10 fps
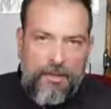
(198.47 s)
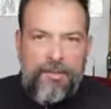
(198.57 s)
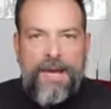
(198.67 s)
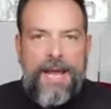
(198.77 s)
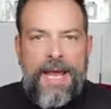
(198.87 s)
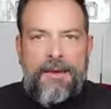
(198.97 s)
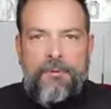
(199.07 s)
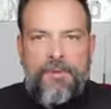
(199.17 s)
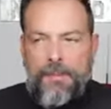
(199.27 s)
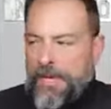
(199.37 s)
that I have
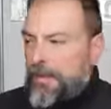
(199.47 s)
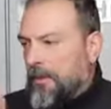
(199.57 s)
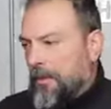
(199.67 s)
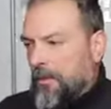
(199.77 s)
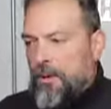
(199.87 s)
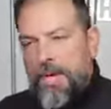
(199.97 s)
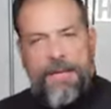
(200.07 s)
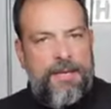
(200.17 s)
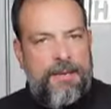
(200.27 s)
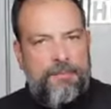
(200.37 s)
with me where I
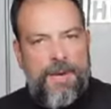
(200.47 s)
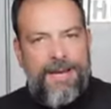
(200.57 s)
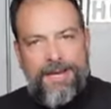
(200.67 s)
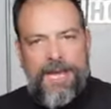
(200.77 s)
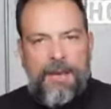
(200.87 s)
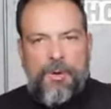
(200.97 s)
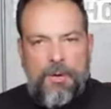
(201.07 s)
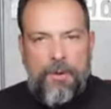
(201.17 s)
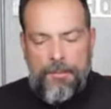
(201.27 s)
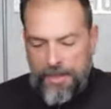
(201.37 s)
keep my camera
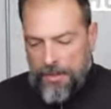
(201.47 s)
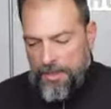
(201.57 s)
equipment